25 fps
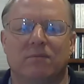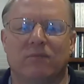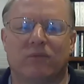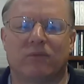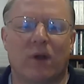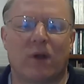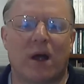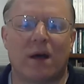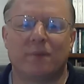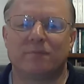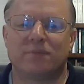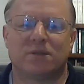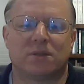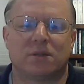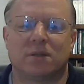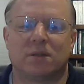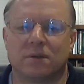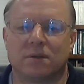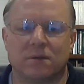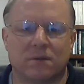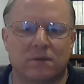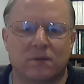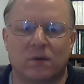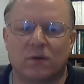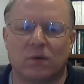robs
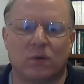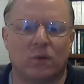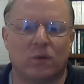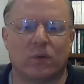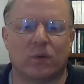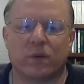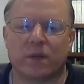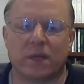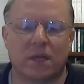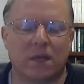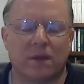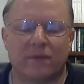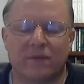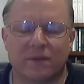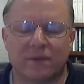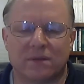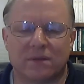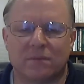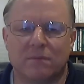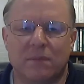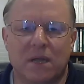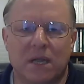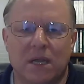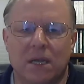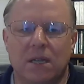the whole thing of its
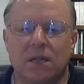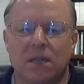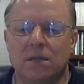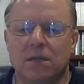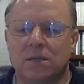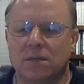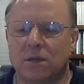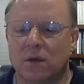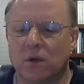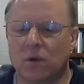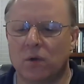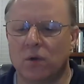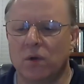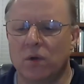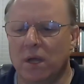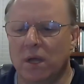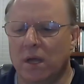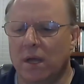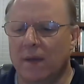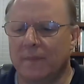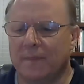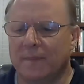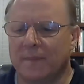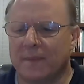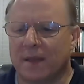meaning. So
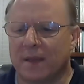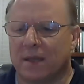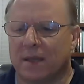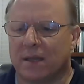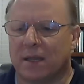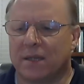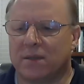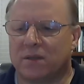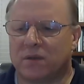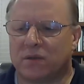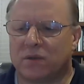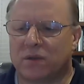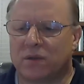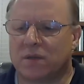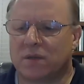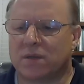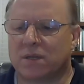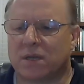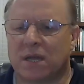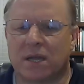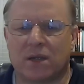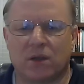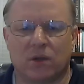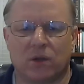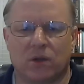let's just
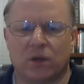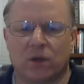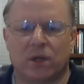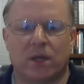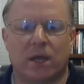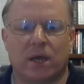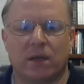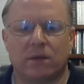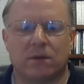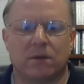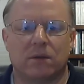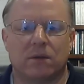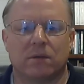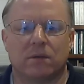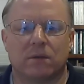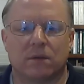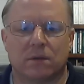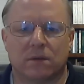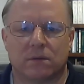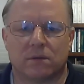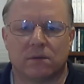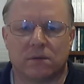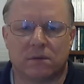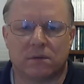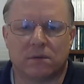take a look at
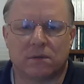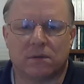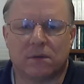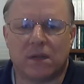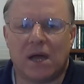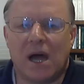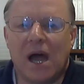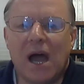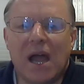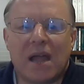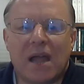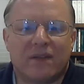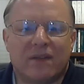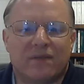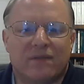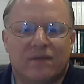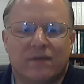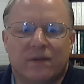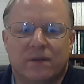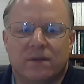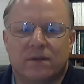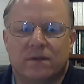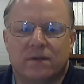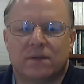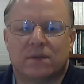life.
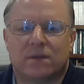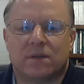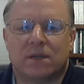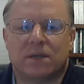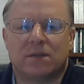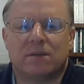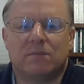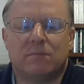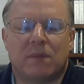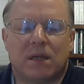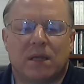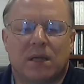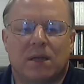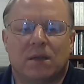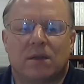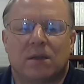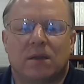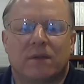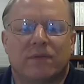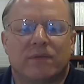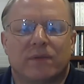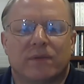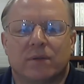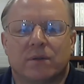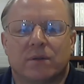Does it make a
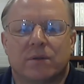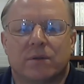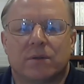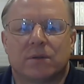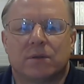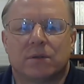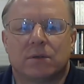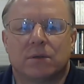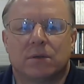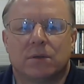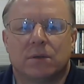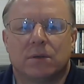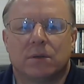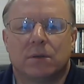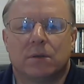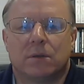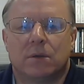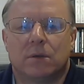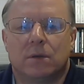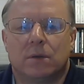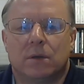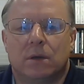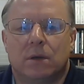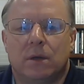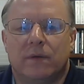difference
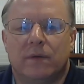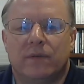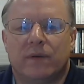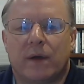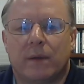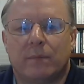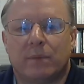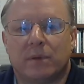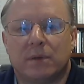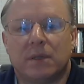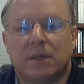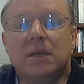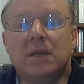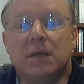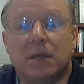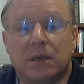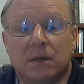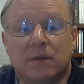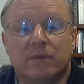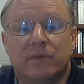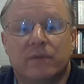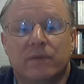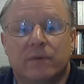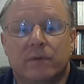if I believe?